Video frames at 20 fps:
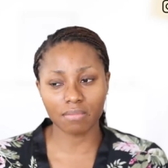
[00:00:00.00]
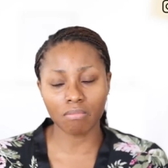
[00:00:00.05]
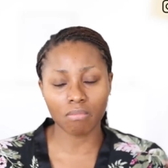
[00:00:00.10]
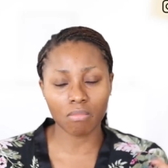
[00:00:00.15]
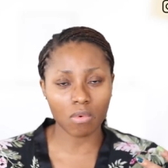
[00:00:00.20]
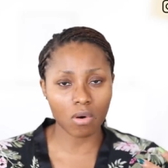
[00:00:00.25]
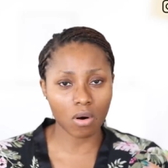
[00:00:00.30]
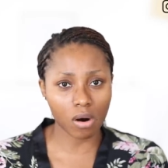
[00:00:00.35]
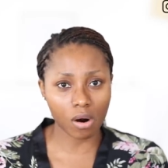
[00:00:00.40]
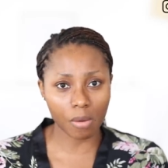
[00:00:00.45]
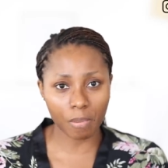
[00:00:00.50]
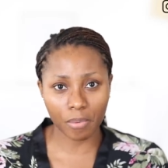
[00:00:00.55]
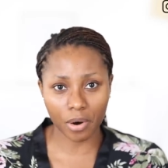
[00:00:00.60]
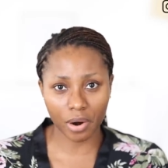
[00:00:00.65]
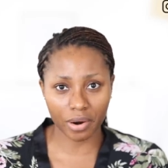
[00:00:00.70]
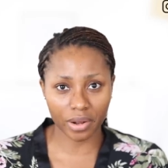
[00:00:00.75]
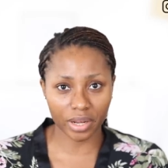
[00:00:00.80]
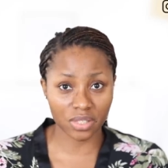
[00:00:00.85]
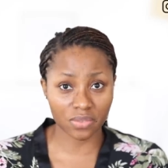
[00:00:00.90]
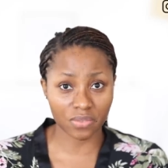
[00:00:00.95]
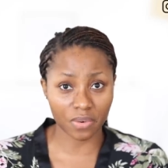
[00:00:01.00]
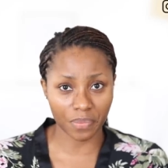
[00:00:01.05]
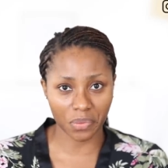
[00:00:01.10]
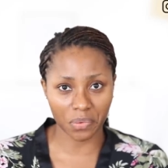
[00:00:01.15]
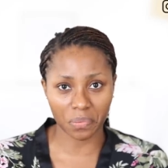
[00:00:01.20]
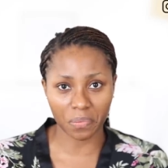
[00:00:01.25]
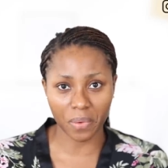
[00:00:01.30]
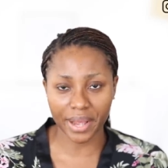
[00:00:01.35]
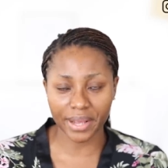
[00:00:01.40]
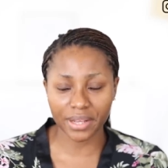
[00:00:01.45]
more products from
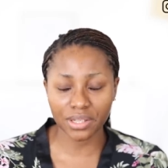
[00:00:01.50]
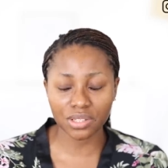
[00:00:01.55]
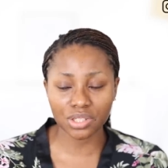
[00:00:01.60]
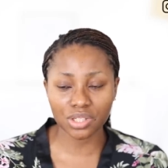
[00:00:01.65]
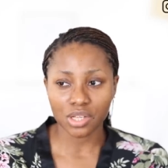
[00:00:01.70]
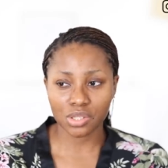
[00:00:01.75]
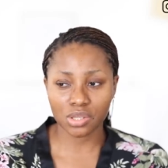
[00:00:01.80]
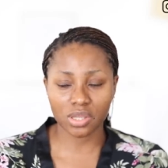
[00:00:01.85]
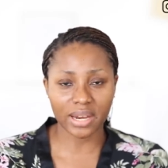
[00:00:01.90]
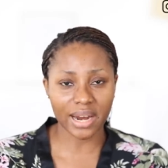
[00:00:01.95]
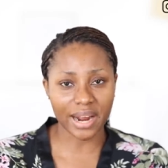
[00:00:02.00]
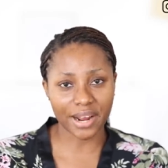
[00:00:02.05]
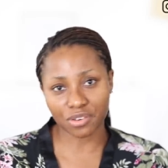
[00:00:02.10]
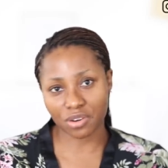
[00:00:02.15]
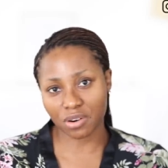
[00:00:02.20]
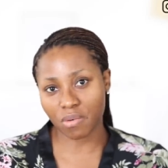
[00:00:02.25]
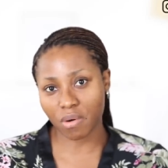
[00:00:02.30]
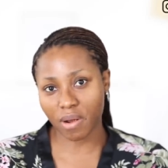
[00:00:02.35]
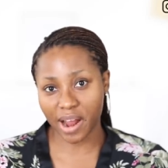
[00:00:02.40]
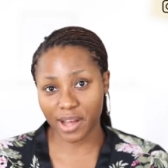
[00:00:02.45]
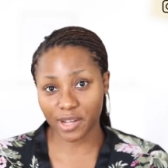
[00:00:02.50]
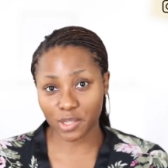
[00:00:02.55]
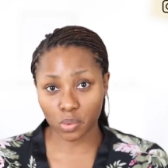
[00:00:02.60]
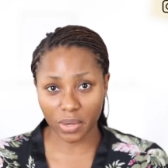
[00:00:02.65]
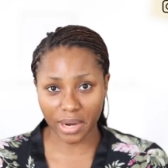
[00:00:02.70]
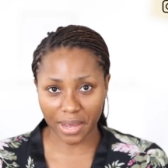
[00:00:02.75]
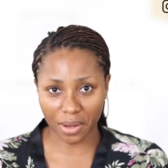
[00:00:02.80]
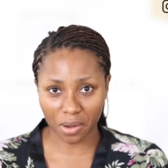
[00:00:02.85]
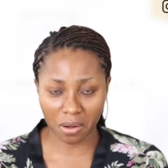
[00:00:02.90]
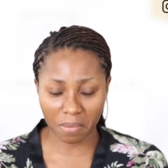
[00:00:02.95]
the range so that I don't run out
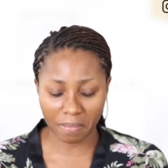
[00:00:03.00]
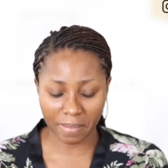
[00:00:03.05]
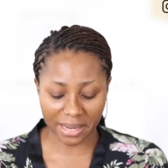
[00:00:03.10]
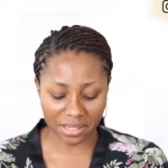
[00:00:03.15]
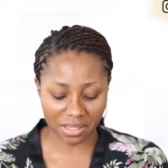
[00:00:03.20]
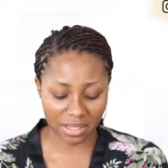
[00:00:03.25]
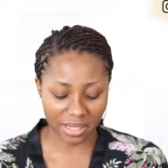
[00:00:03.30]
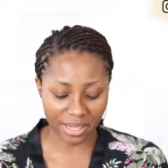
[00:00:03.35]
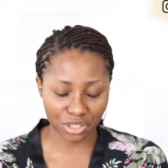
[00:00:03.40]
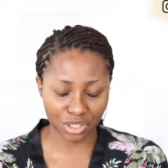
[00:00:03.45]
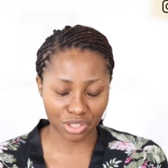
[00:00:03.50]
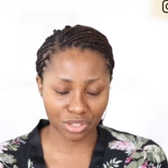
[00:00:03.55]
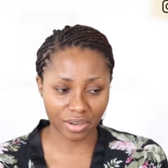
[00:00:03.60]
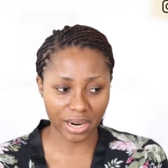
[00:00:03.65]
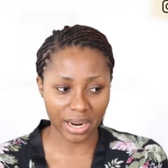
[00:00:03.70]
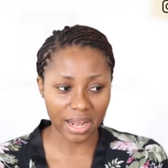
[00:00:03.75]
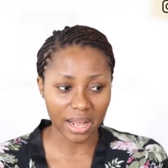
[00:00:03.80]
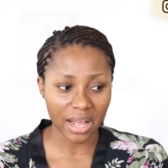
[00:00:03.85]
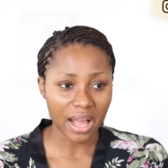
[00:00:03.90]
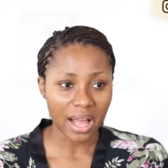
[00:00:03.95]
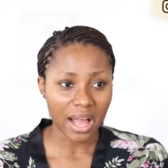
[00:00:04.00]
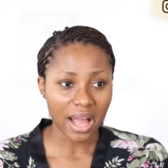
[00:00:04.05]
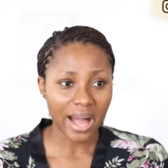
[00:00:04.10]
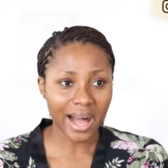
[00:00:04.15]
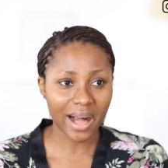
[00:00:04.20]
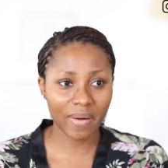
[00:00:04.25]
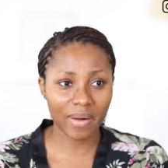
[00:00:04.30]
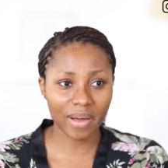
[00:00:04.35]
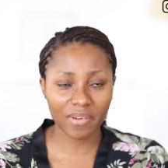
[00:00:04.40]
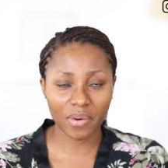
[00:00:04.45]
when I come back to Nigeria.
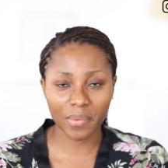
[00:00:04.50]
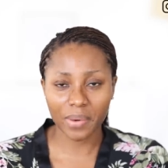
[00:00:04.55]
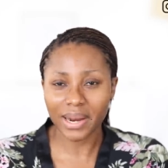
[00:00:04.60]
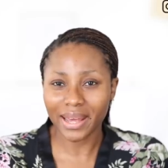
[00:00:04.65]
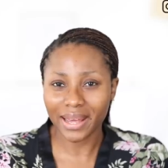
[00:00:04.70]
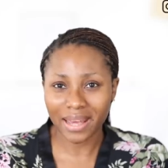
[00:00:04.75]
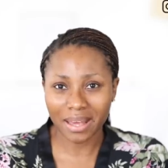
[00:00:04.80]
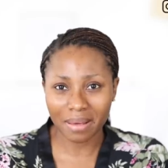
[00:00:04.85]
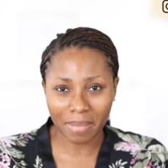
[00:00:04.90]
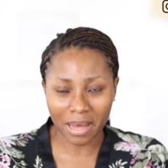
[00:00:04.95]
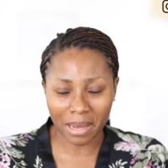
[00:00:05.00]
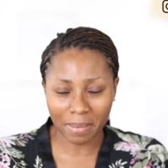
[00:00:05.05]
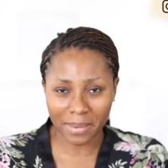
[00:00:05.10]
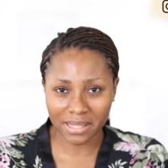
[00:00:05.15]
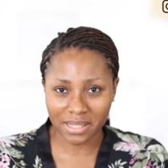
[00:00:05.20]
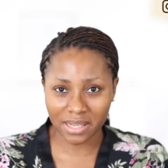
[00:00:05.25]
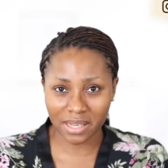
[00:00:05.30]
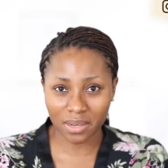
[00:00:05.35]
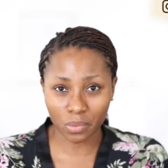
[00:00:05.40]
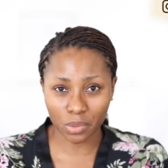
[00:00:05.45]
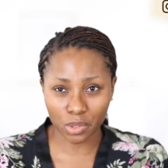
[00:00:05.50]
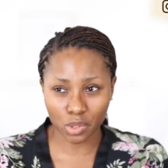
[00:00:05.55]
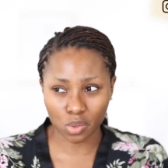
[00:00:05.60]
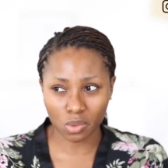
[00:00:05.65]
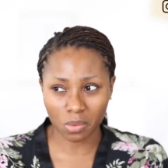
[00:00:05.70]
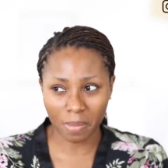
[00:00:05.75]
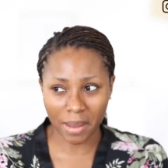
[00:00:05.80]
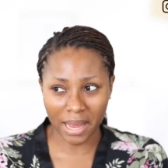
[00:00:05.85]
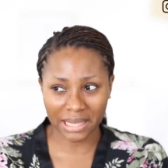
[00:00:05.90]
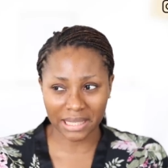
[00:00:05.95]
However, when I came back, my skin was
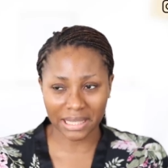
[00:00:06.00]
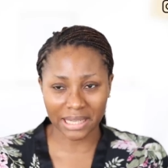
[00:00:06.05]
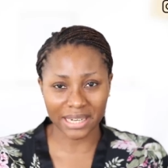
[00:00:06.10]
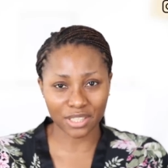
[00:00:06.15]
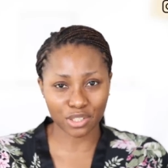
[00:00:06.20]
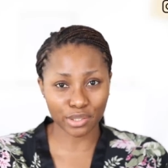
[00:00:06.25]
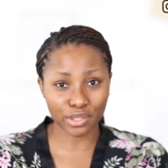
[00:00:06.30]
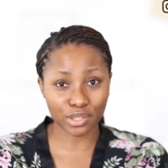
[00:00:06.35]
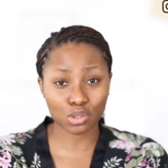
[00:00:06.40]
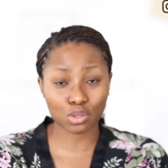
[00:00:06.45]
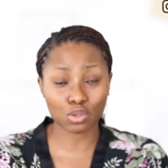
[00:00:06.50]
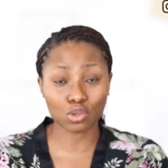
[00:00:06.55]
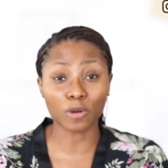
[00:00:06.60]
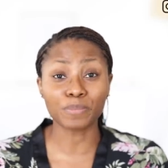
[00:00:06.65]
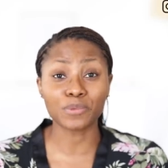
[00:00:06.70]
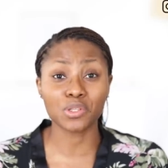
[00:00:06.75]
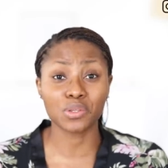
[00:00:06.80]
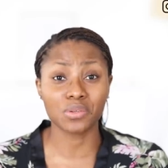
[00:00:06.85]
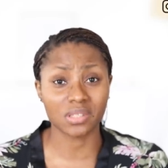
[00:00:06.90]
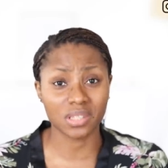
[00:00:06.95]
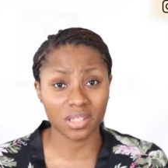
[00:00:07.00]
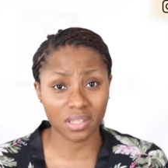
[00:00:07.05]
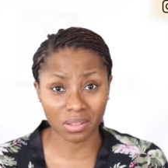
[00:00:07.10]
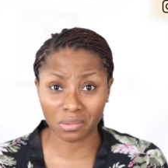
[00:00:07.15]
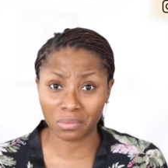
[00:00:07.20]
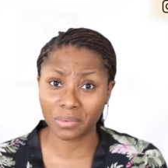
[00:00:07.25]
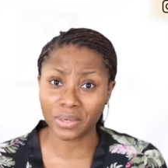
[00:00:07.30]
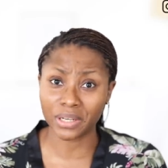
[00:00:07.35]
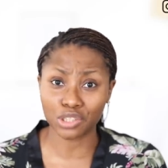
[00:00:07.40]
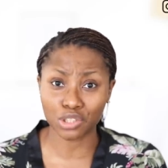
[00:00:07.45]
so bad and I just stopped using
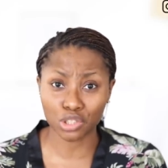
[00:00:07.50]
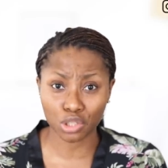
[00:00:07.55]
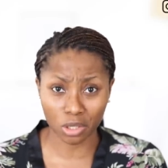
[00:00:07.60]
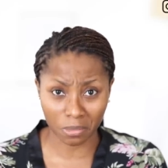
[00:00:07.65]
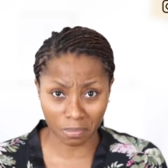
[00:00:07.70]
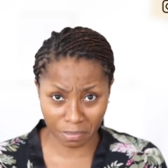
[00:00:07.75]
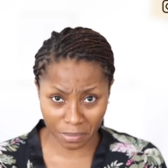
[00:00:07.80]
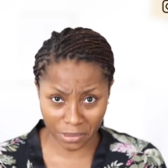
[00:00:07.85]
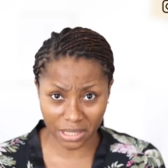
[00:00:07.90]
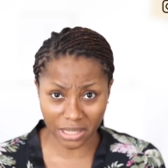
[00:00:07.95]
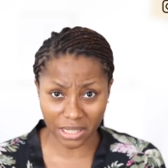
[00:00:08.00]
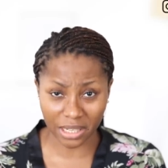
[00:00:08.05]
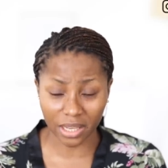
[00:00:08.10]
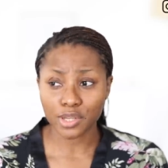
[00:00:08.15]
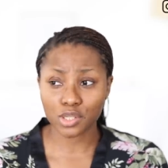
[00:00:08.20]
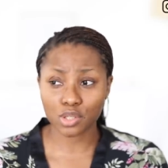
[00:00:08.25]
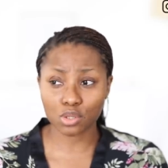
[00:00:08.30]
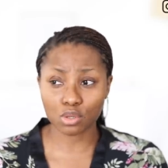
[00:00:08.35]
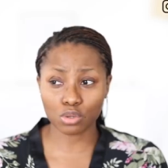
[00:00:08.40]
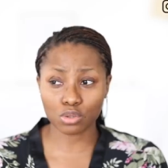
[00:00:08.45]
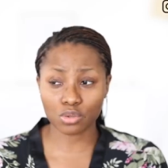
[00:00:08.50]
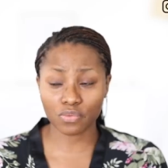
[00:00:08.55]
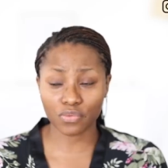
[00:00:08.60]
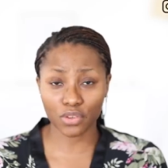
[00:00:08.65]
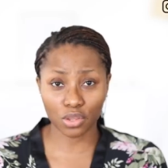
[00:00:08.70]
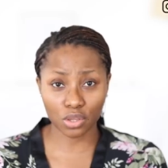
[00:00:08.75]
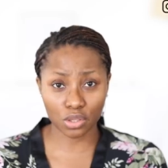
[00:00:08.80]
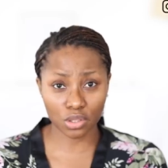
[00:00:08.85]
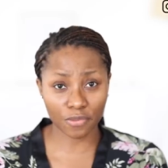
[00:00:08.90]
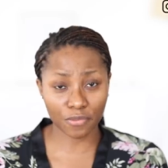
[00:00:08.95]
the range completely. So
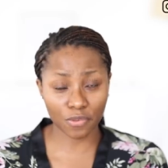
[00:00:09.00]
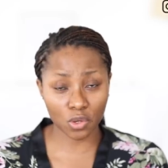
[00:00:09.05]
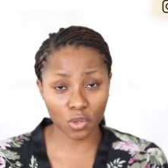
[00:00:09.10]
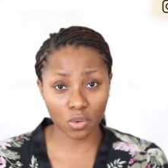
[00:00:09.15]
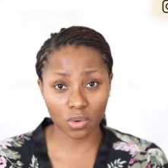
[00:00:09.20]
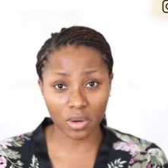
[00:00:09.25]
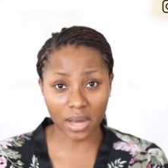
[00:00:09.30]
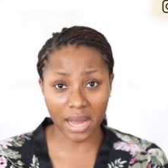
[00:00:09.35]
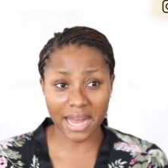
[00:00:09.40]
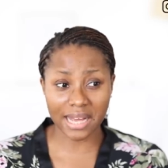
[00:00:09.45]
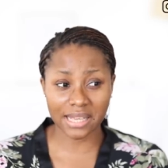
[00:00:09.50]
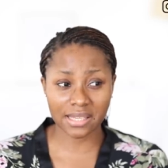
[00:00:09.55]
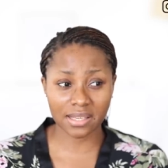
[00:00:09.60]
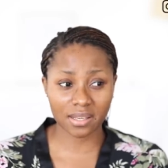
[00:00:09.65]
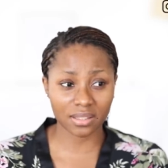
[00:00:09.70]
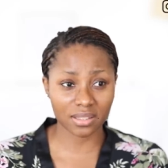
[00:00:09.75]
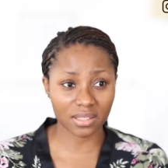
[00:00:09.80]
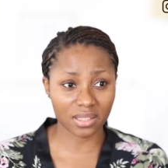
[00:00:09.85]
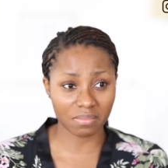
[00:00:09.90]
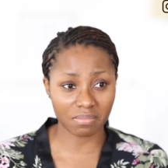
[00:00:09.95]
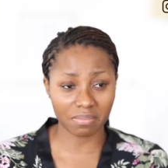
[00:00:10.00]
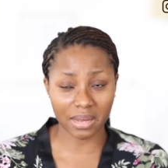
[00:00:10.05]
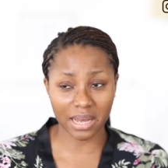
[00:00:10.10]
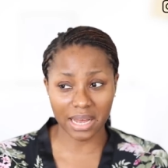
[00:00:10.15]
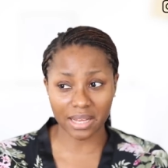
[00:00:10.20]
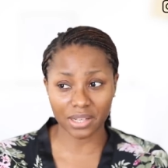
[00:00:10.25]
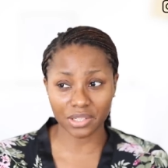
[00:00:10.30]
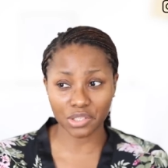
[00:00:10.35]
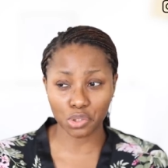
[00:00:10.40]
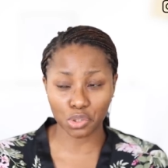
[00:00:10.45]
for those of you who ask,
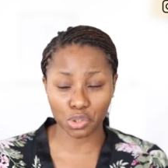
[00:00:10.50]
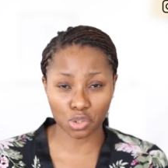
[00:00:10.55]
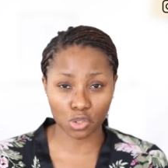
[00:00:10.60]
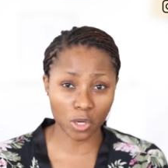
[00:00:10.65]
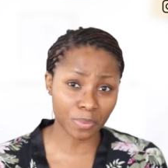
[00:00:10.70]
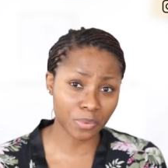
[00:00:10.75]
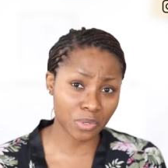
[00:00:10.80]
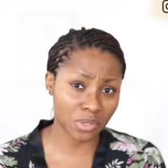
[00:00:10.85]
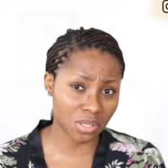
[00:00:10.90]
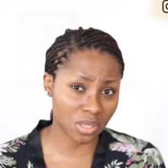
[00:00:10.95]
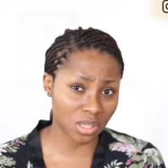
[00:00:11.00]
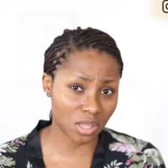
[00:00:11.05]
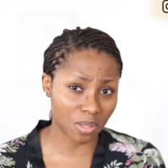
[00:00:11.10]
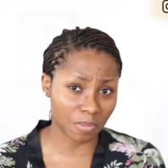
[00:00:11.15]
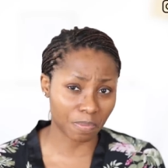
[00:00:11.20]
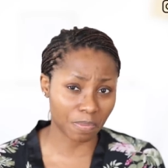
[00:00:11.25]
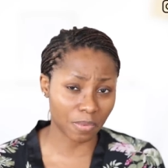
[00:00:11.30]
Dimma, you stopped using the